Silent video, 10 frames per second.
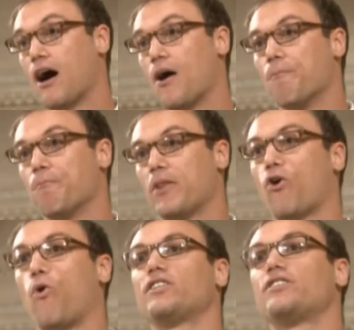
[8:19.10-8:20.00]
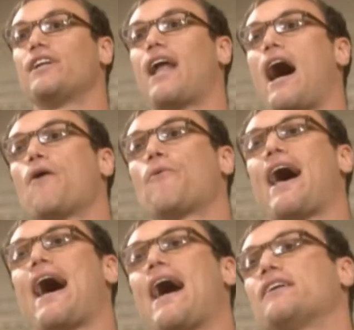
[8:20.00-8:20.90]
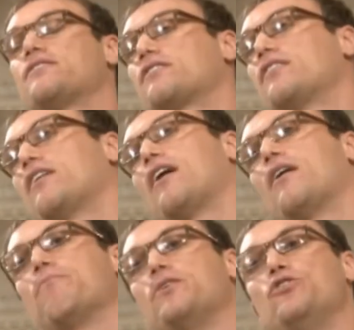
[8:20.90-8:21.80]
Um, but the question I want to ask um,